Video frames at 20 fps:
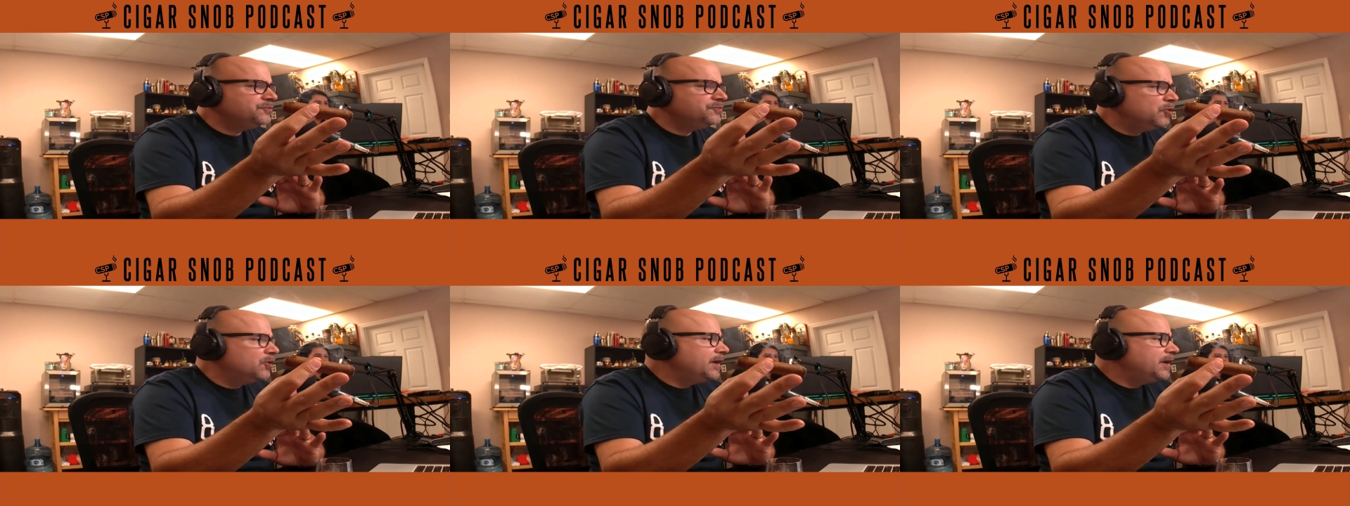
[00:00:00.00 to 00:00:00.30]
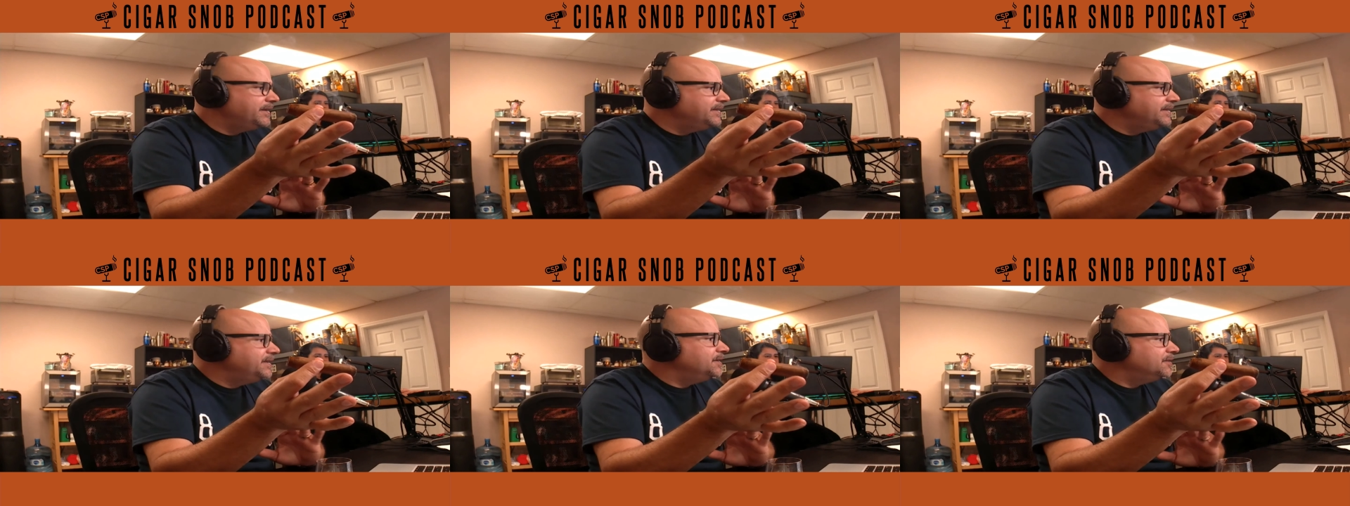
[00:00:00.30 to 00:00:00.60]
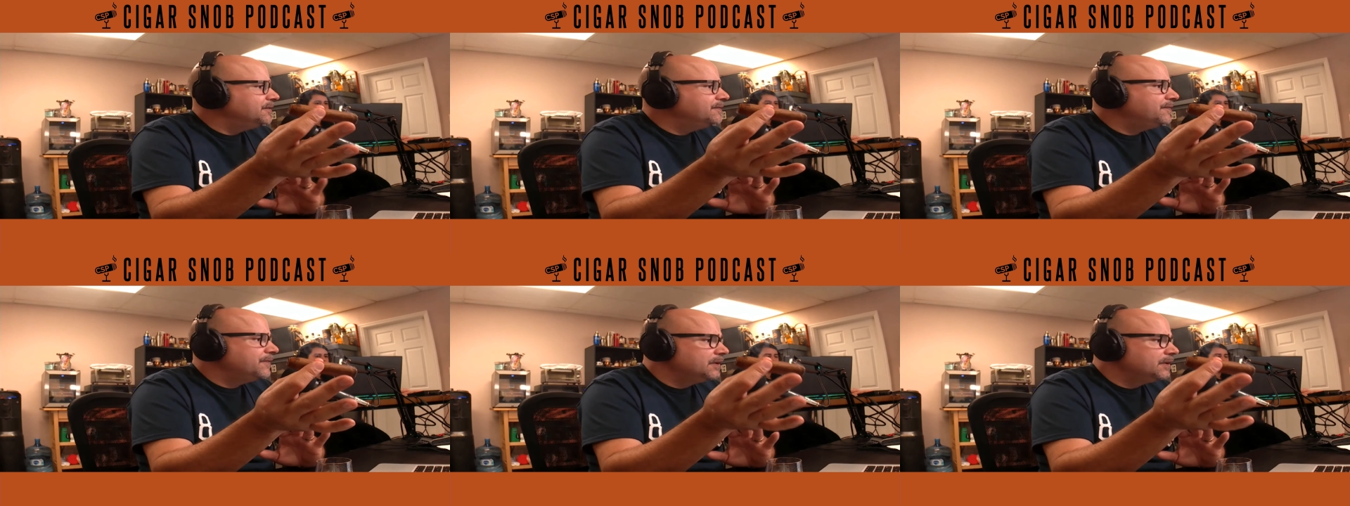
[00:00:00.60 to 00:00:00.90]
more
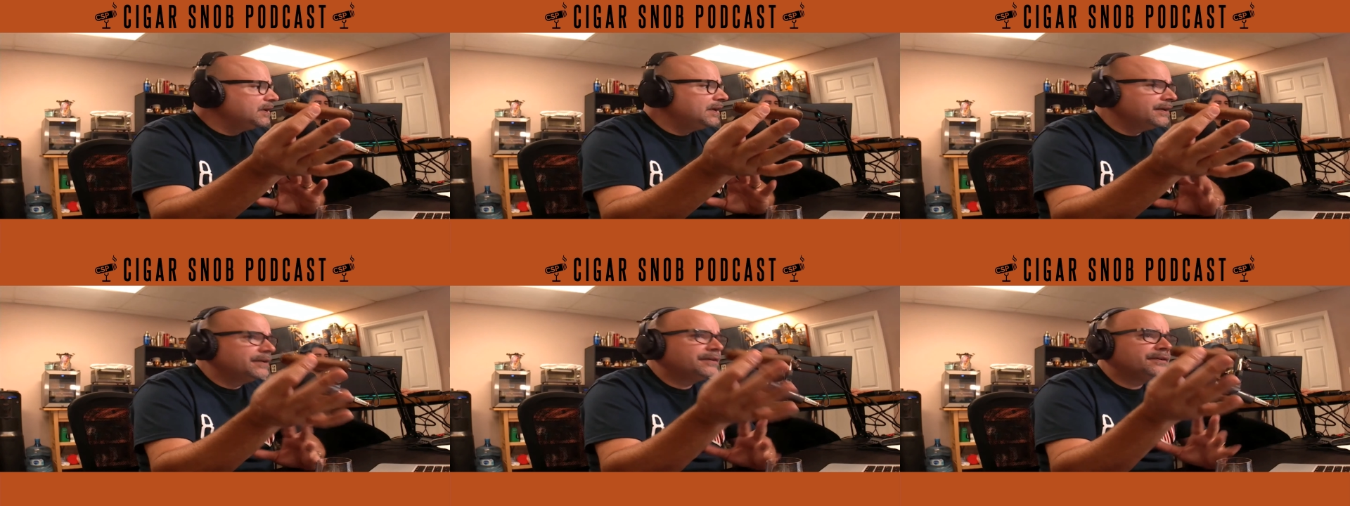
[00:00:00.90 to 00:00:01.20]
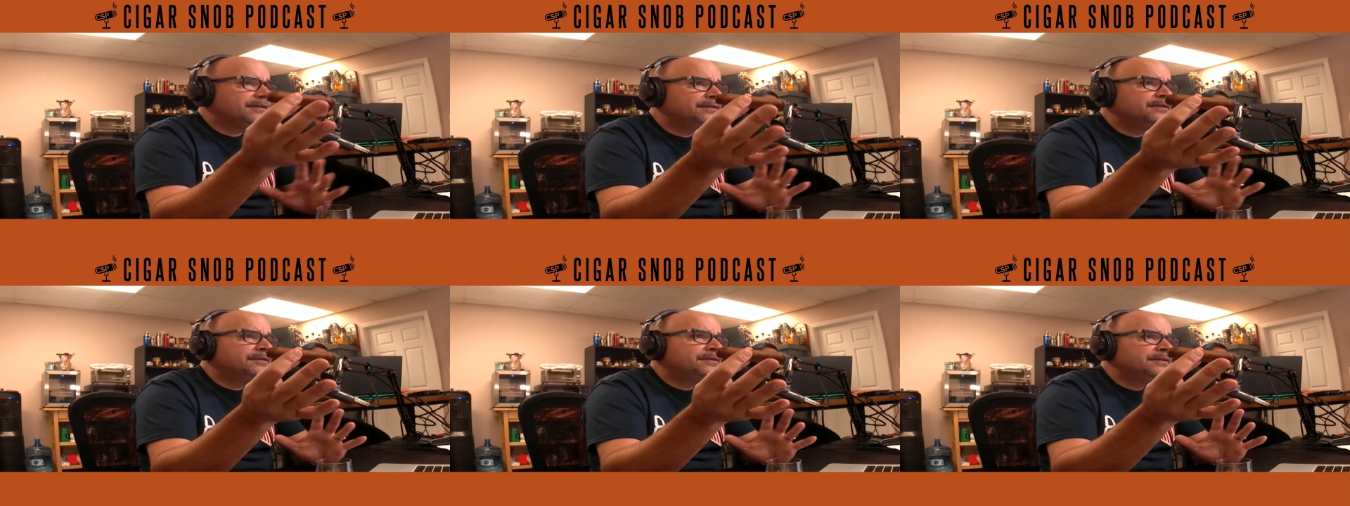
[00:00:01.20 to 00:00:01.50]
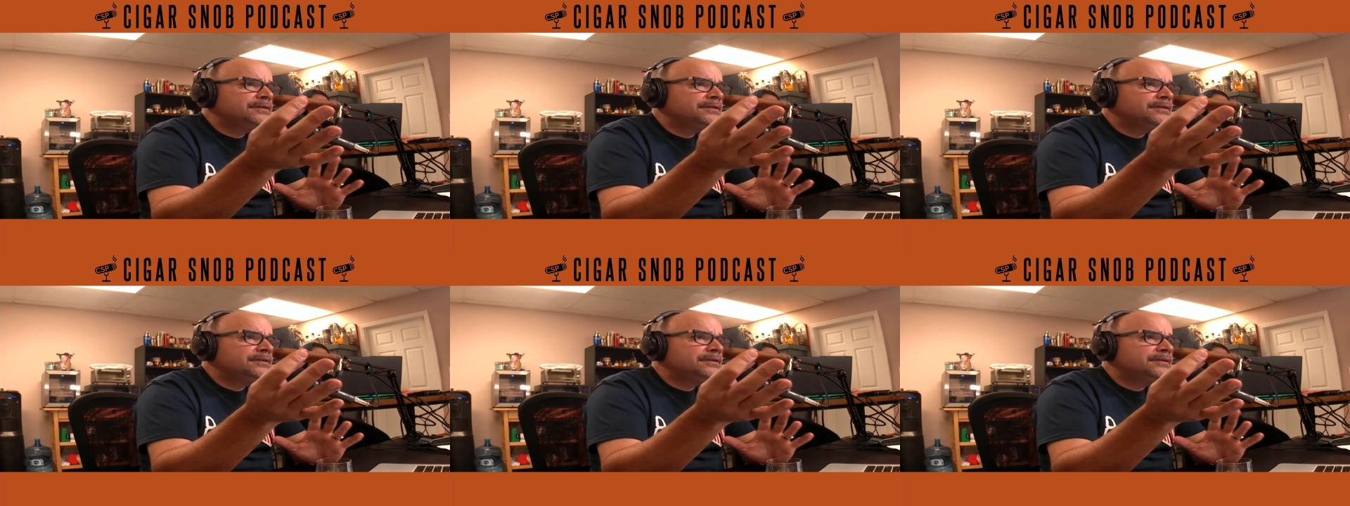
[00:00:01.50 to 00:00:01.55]
ideal for like